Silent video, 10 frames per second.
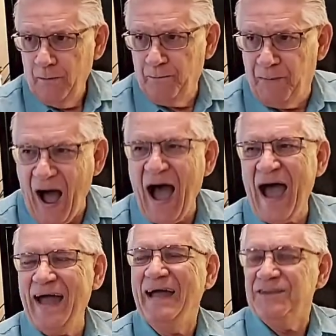
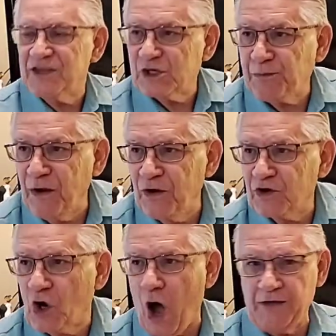by the Spirit of
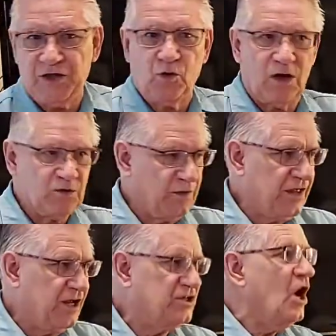God that dwells within
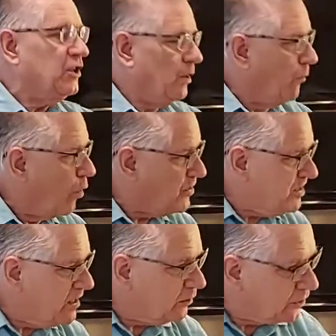us. The more
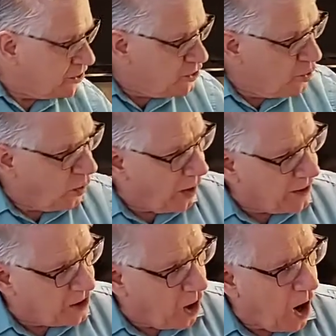yielded you are to
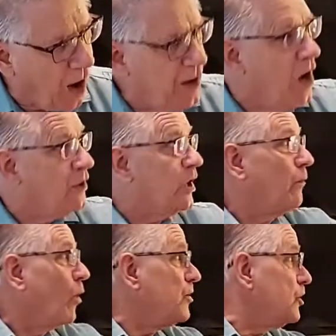God, the
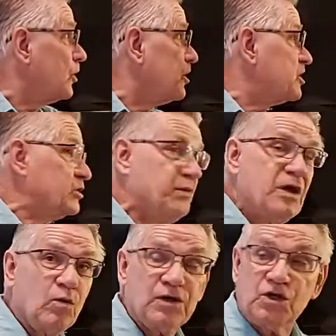more you're going to speak
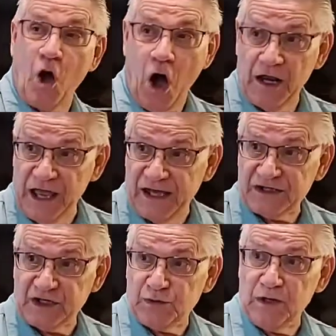what God has to
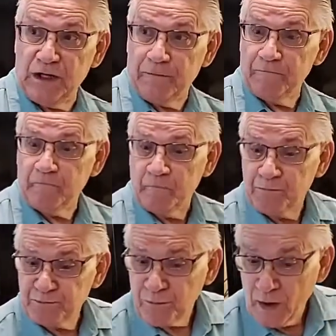speak.
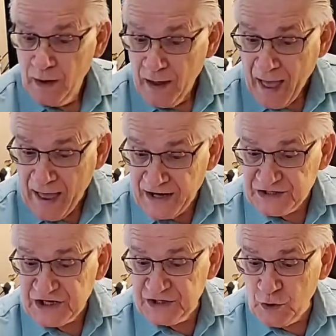And he
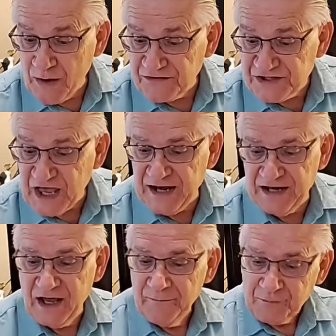says, you have
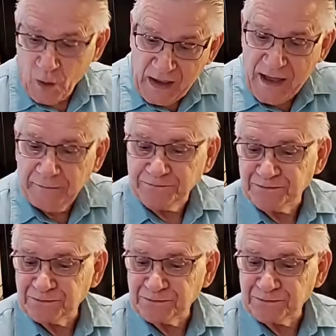said, okay?